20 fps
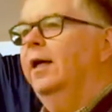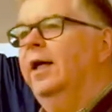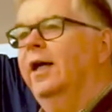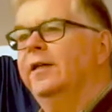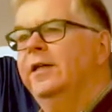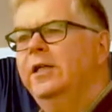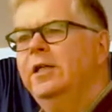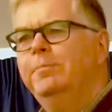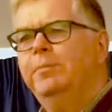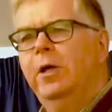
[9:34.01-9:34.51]

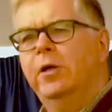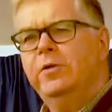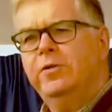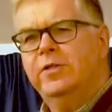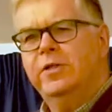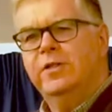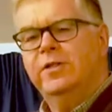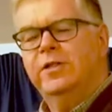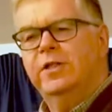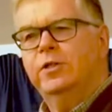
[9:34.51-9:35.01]
And then he
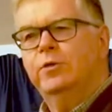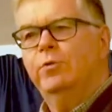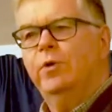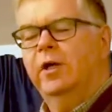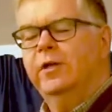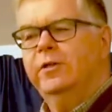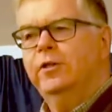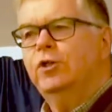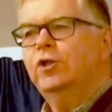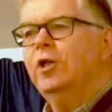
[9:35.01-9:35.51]
poses this
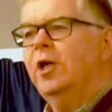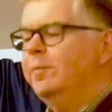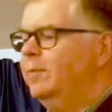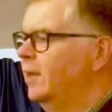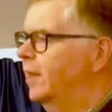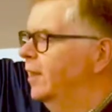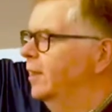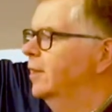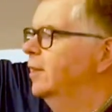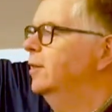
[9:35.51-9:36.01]
rather
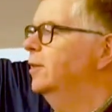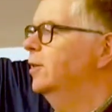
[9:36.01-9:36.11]
troubling